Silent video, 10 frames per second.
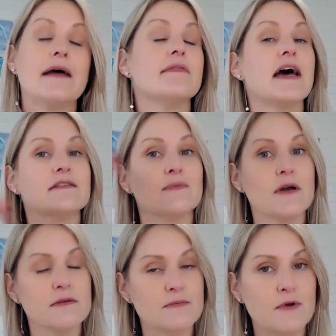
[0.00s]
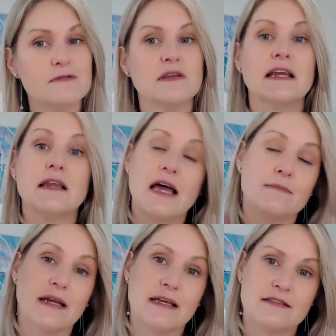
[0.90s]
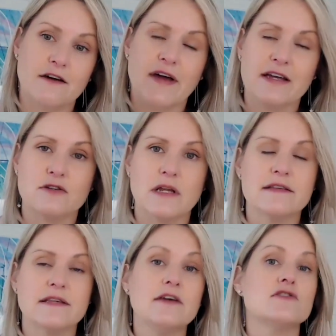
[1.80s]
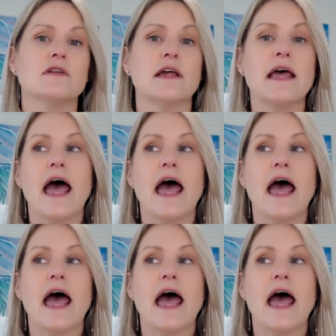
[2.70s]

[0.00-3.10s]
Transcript: And that's where it moves to enlightenment and self-actualization.